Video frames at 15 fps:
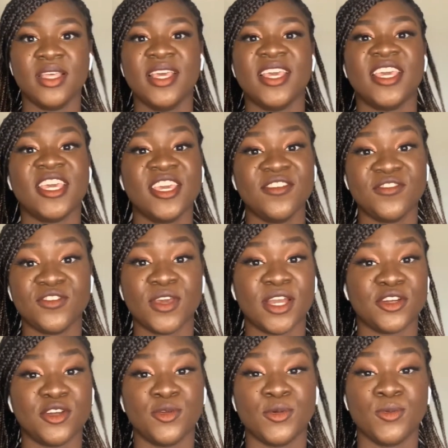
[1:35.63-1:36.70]
If you
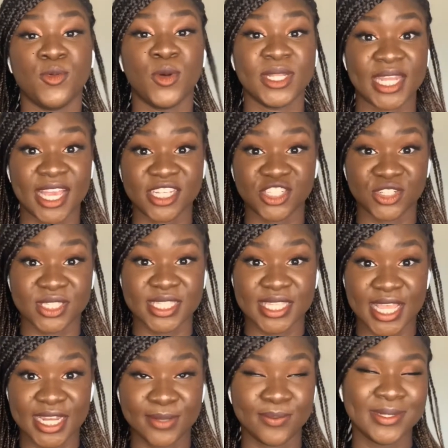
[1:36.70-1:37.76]
agree with what I just
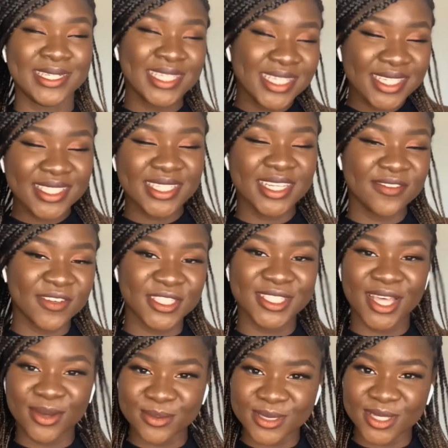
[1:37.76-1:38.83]
said, please leave a
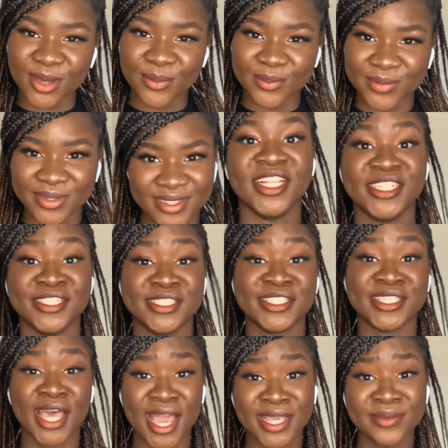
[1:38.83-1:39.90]
thumbs up. The
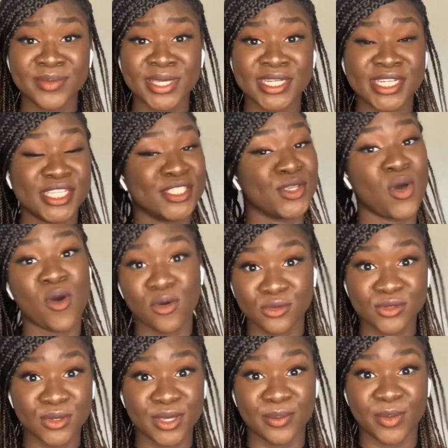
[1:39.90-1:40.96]
timing is
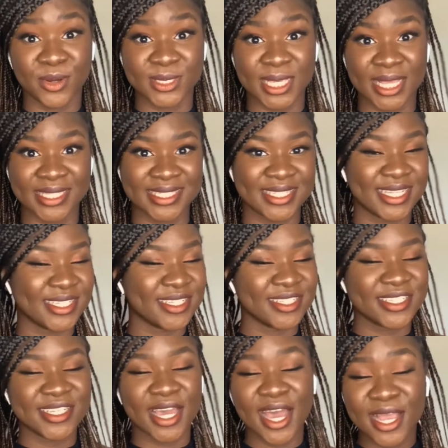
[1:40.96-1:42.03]
also important. There's a
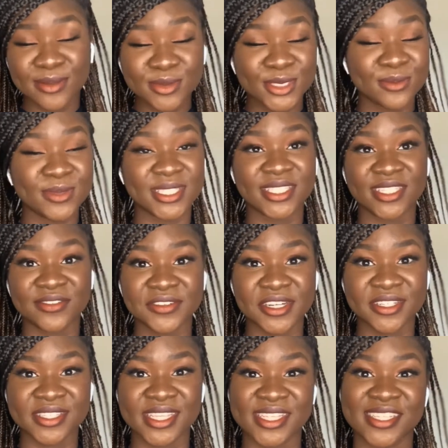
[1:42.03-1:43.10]
time to be serious,
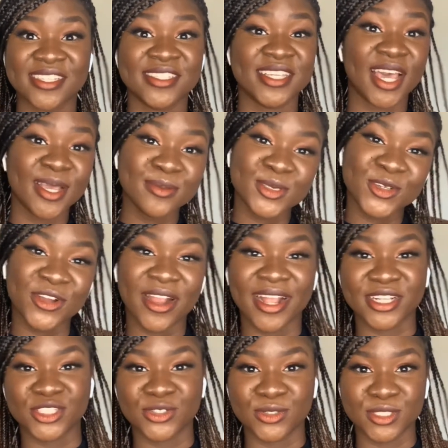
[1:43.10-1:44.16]
there's a time to crack
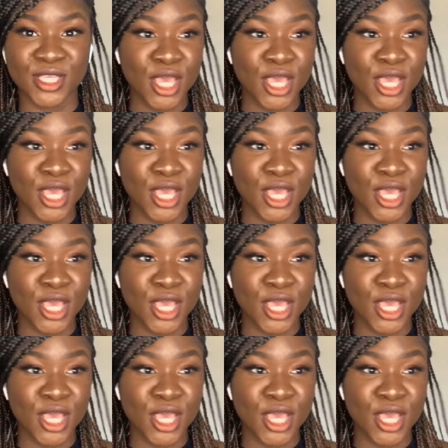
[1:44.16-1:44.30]
jokes.